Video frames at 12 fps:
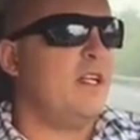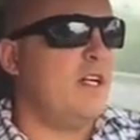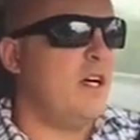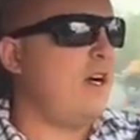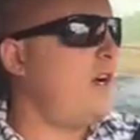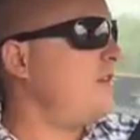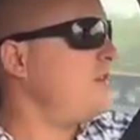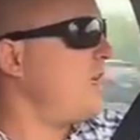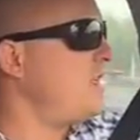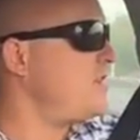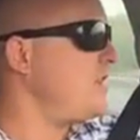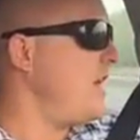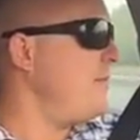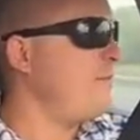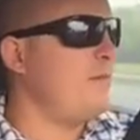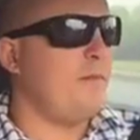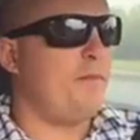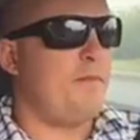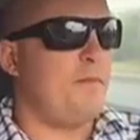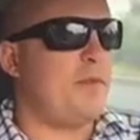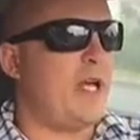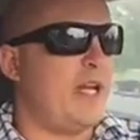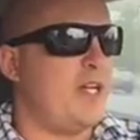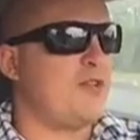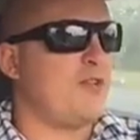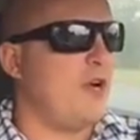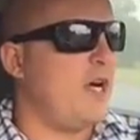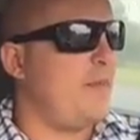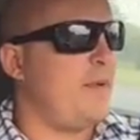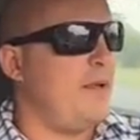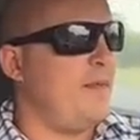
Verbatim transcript: Uh, it's um, bloody dry up here,